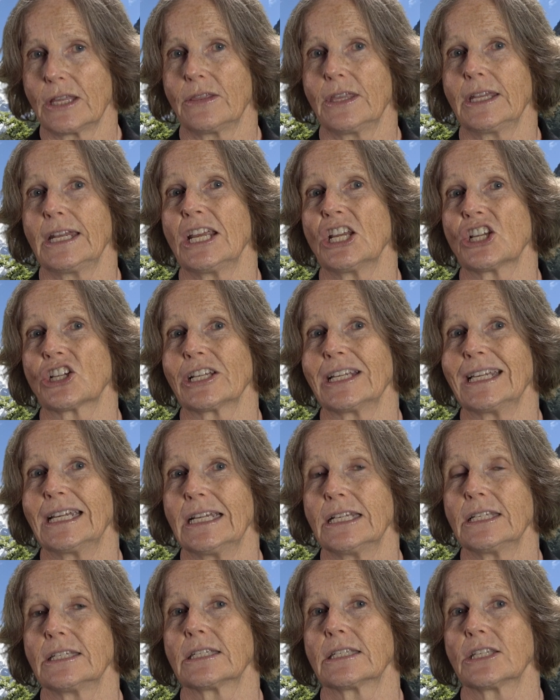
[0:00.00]
that actually
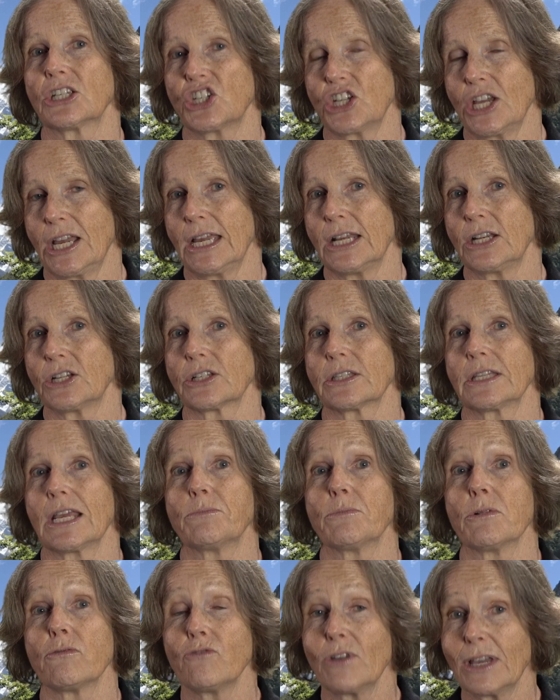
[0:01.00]
is the change
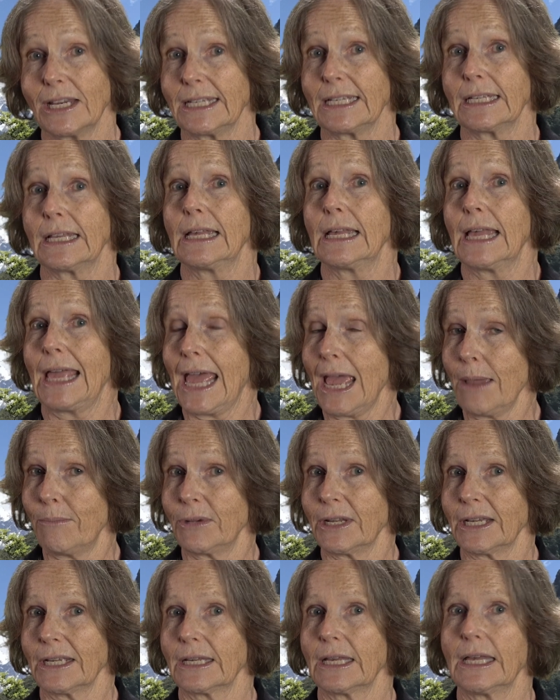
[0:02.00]
that will really
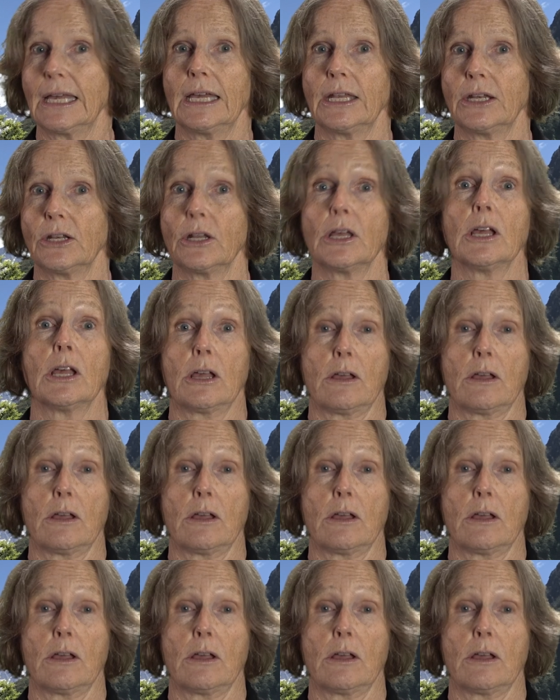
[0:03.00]
happening in